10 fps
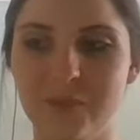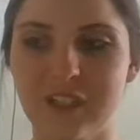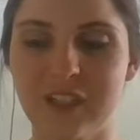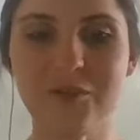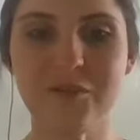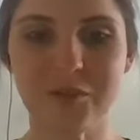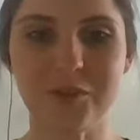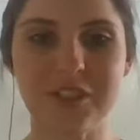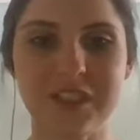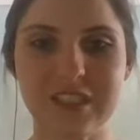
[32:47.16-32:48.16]

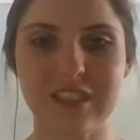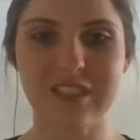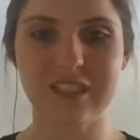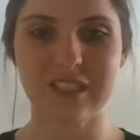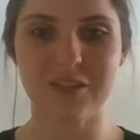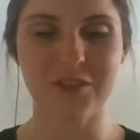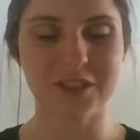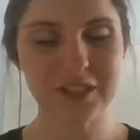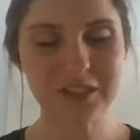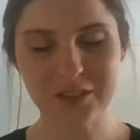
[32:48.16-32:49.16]
influence the
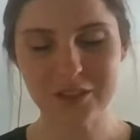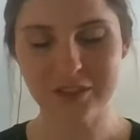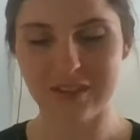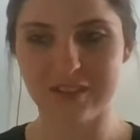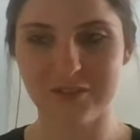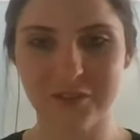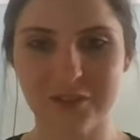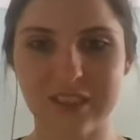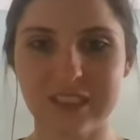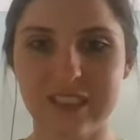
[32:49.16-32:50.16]
results and
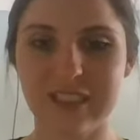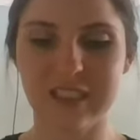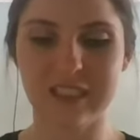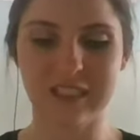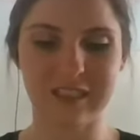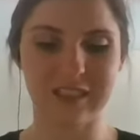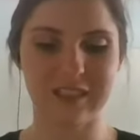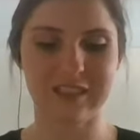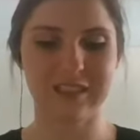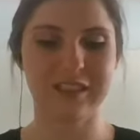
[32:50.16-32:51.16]
influence
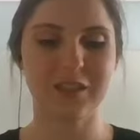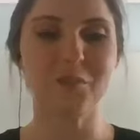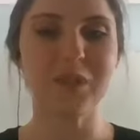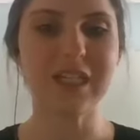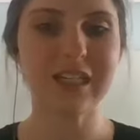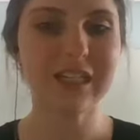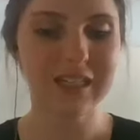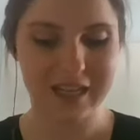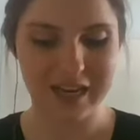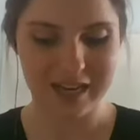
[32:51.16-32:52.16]
the meaning.
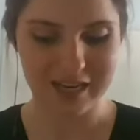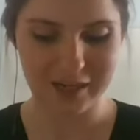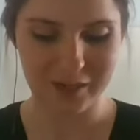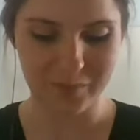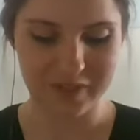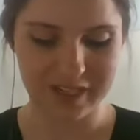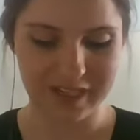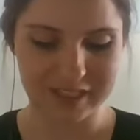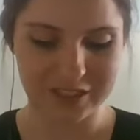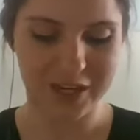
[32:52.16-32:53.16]

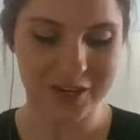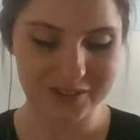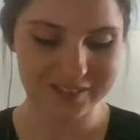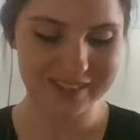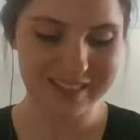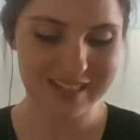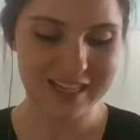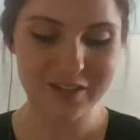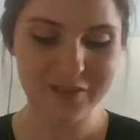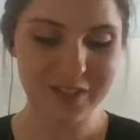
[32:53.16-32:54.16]
And so
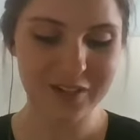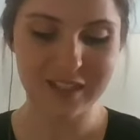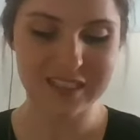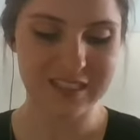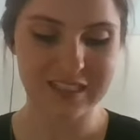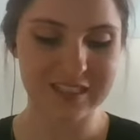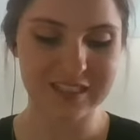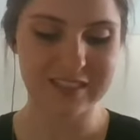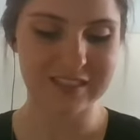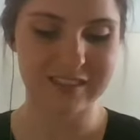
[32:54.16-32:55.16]
even though that's
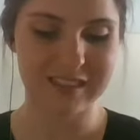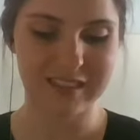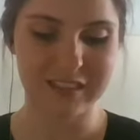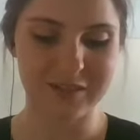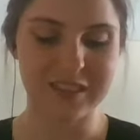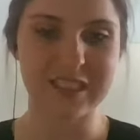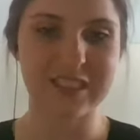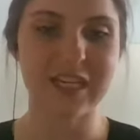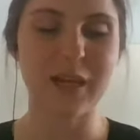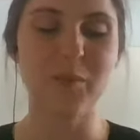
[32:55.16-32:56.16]
still, it's
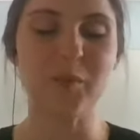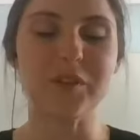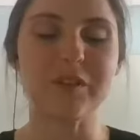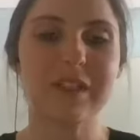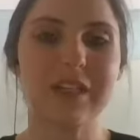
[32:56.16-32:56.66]
inescapable,